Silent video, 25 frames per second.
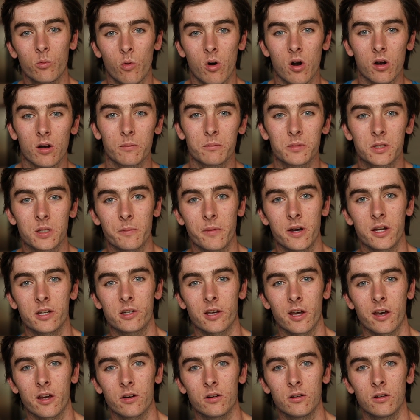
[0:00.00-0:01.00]
Welcome to my
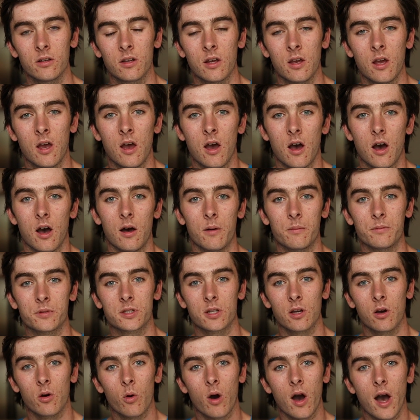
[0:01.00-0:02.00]
channel. Um,
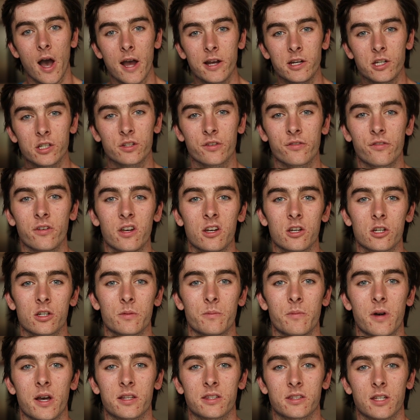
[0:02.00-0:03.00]
so I just finished
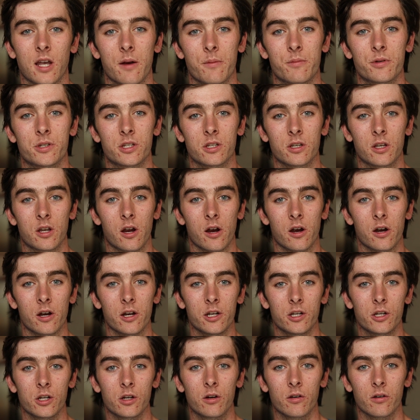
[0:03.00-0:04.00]
my
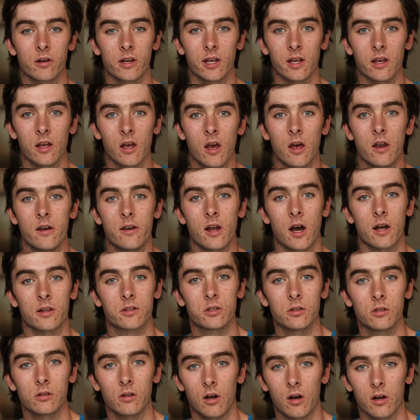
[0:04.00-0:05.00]
cybersecurity degree not
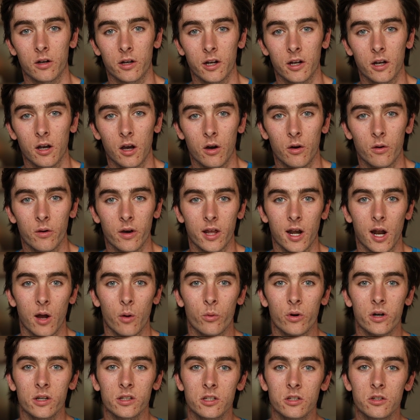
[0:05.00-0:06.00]
too long ago, and I
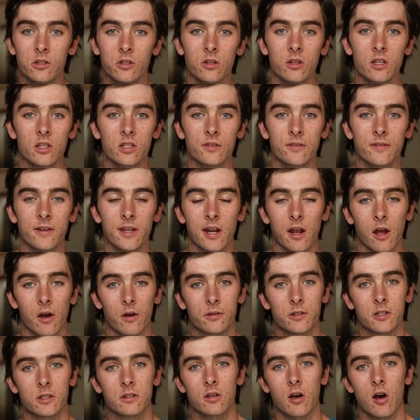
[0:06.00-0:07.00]
wanted to do this video
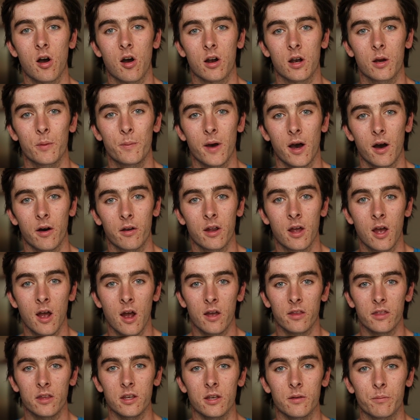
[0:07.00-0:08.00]
to talk about
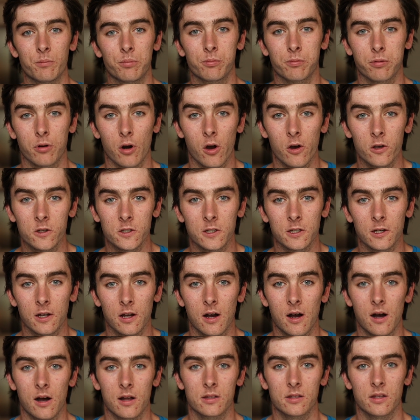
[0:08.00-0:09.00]
the pros and the
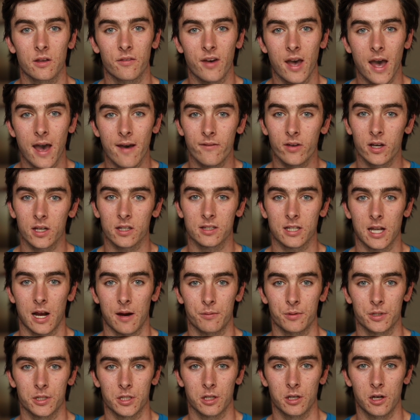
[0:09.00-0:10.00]
cons of having a
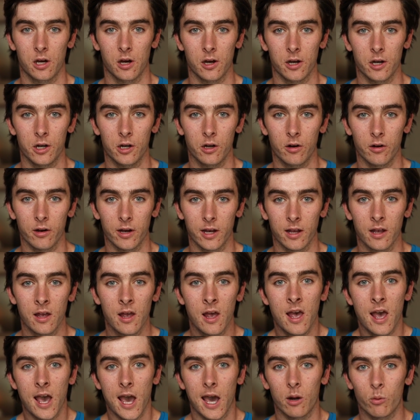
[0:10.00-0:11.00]
cybersecurity degree
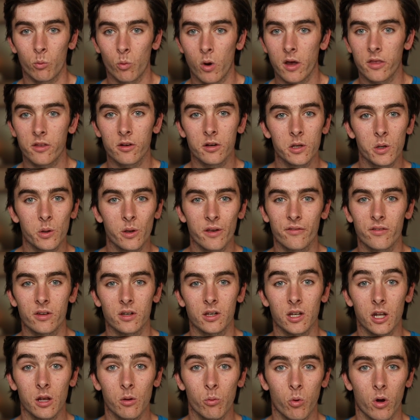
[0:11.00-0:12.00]
and whether you
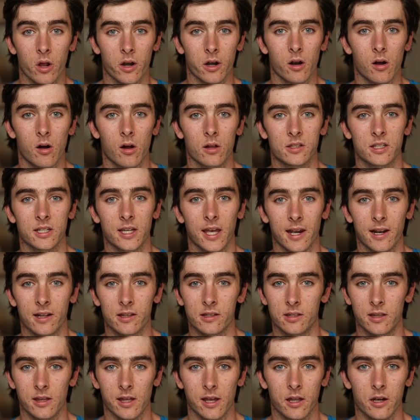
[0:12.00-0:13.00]
even need one at all to get
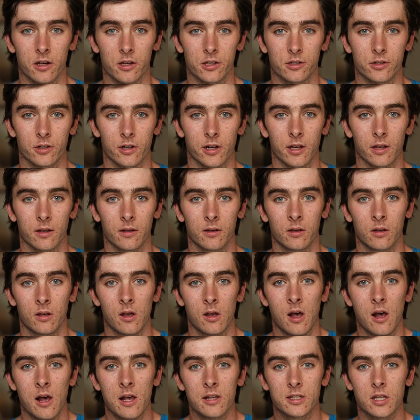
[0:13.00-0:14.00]
into the industry.
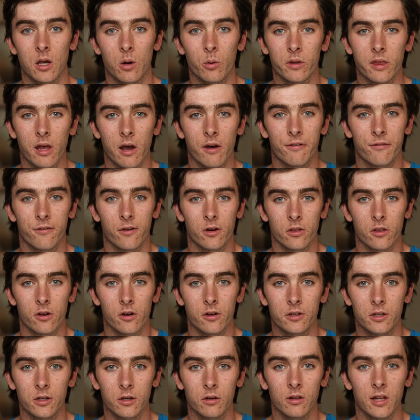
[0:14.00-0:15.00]
So without further
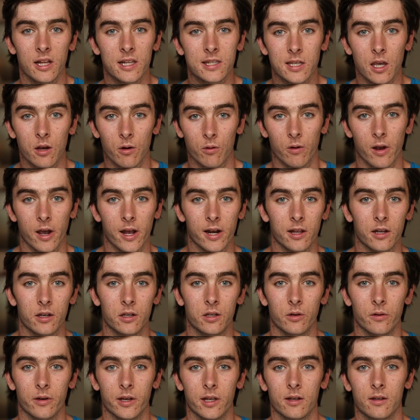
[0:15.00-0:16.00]
ado, let's get right
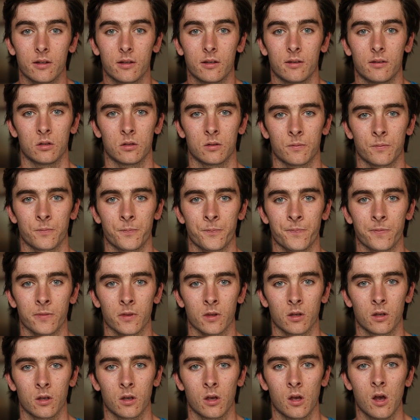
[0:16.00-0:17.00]
into it.
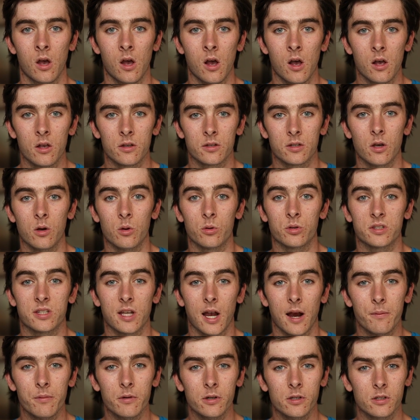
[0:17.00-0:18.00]
So,
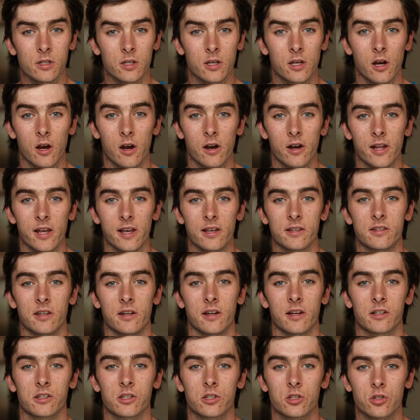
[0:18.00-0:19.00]
cybersecurity is an
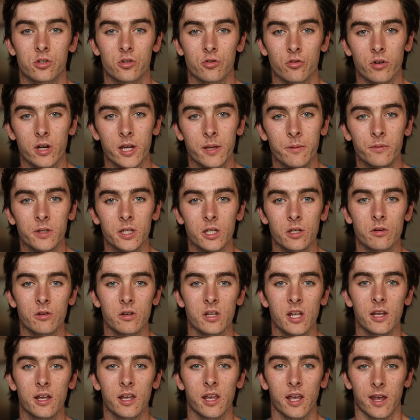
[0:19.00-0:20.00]
extremely
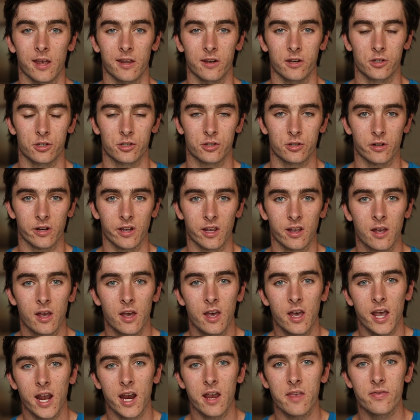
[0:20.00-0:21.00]
unique industry
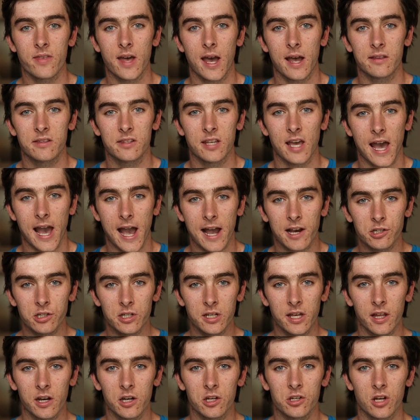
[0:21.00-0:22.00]
in that to actually
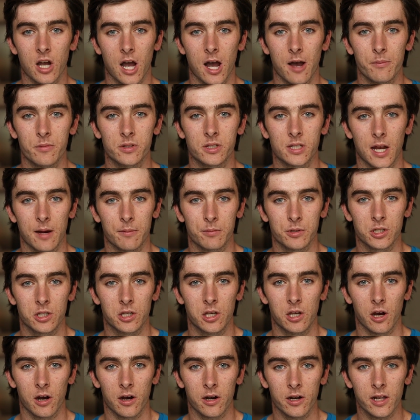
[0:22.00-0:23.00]
get a job in
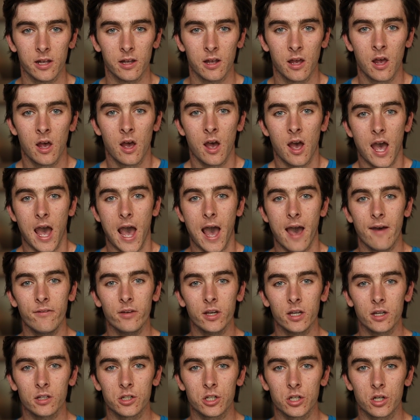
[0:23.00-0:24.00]
cybersecurity,
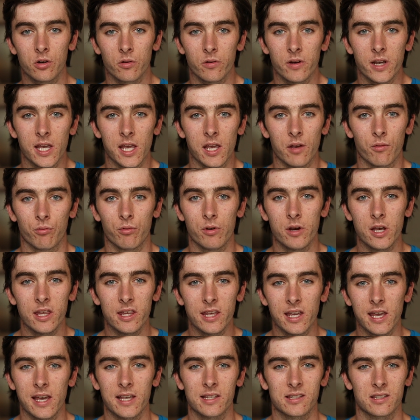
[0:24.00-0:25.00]
having a degree
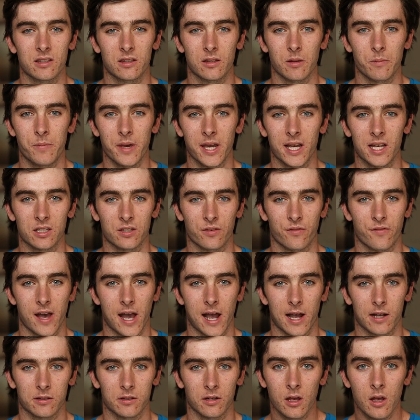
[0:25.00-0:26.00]
really isn't the biggest
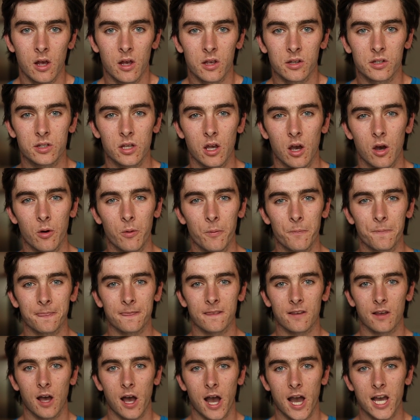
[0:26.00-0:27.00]
factor. So,
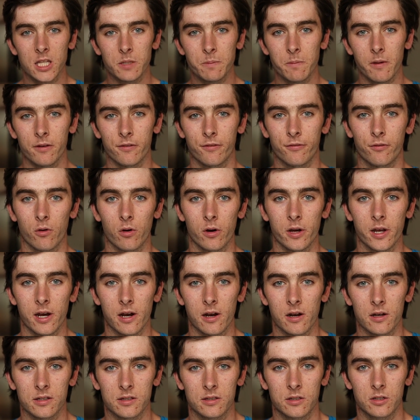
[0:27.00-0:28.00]
I spent four
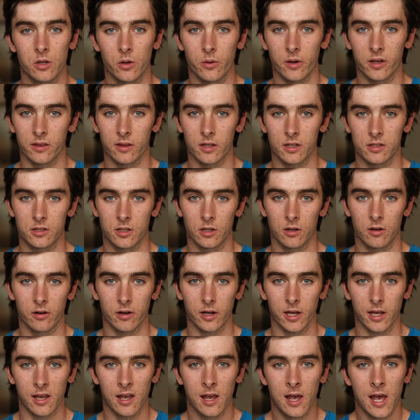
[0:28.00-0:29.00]
years doing this
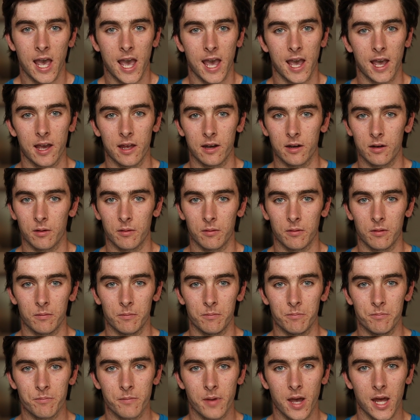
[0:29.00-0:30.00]
degree and
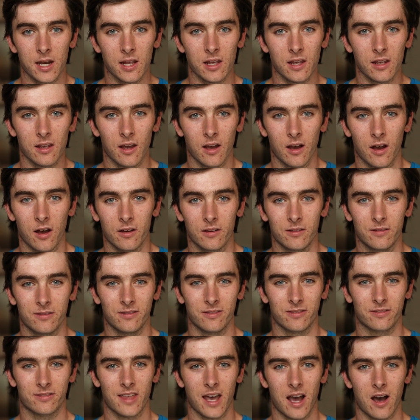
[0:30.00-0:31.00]
many
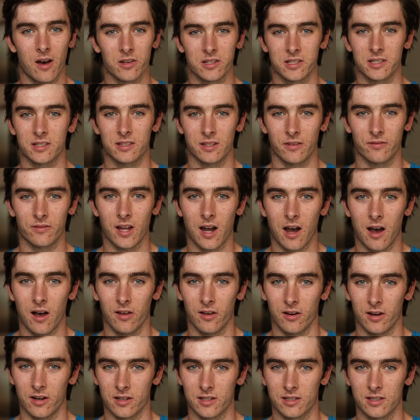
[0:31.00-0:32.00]
thousands of
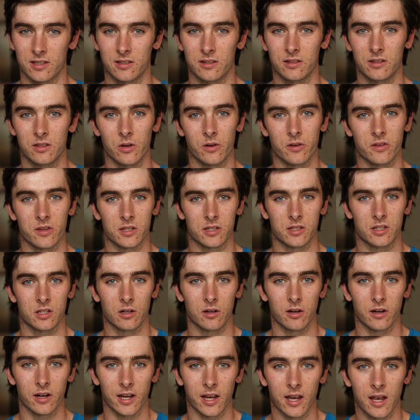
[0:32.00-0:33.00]
dollars doing this
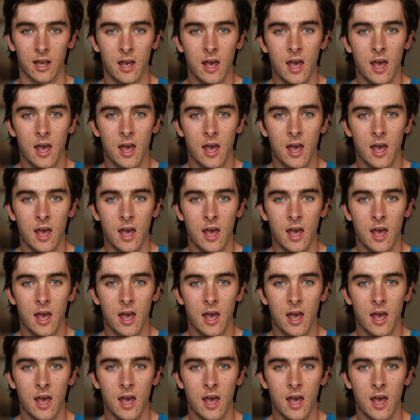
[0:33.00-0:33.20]
degree.